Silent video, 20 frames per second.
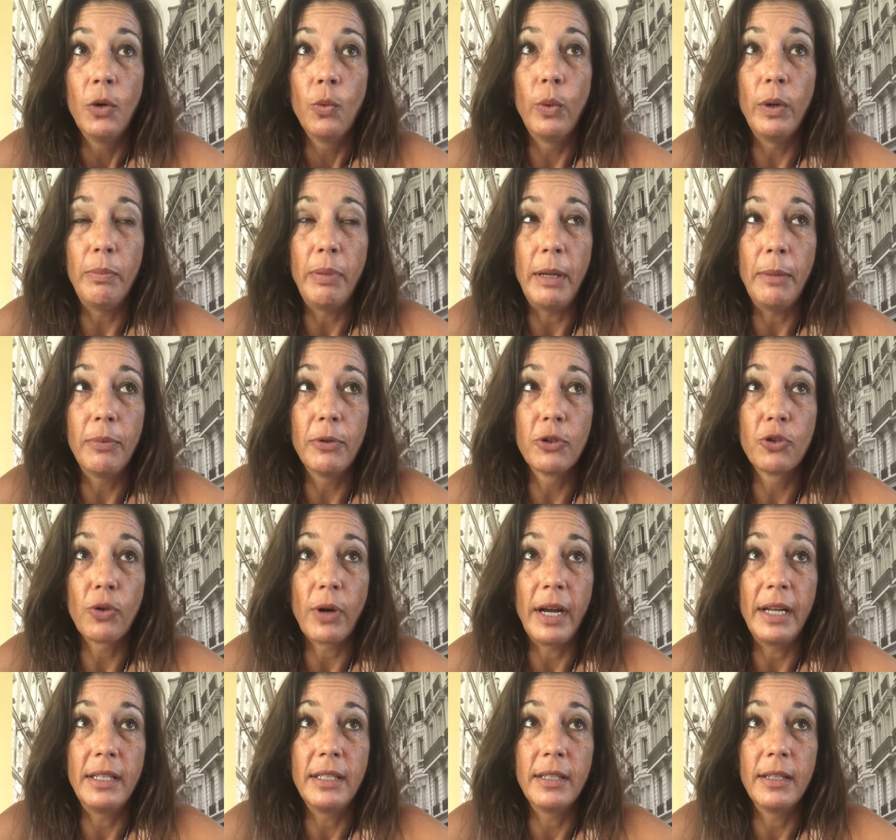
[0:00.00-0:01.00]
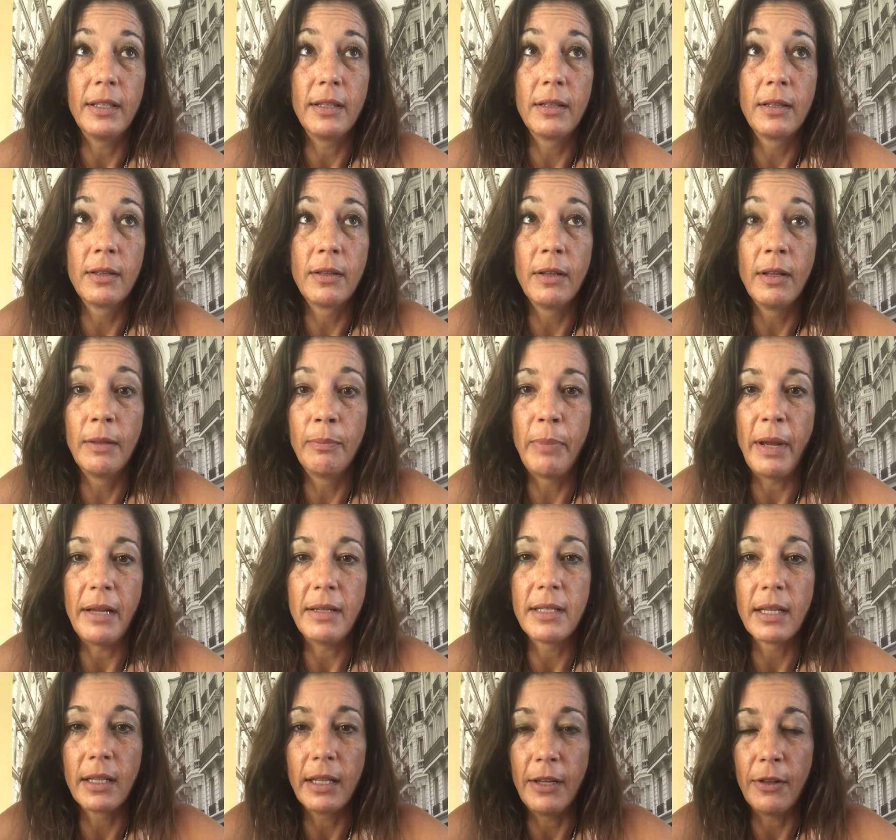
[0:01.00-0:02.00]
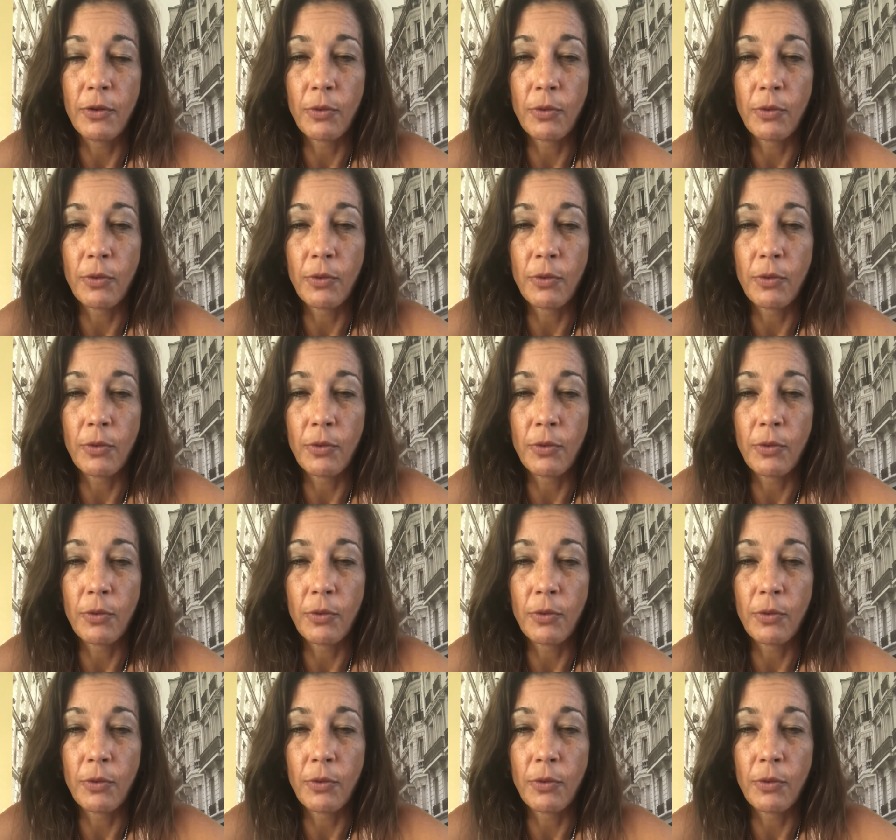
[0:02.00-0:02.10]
when people try to basically